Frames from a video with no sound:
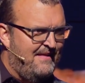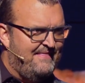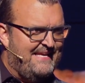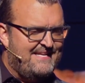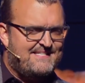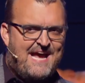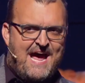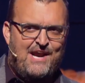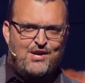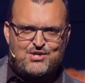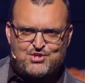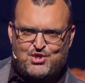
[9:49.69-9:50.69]
The
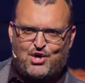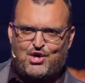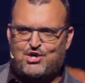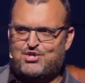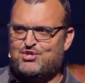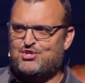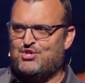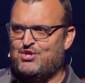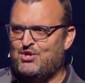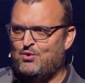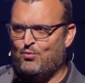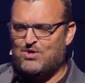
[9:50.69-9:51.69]
entire church,
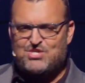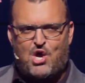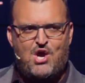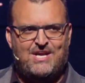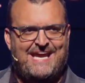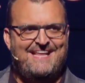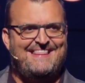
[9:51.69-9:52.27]
we're talking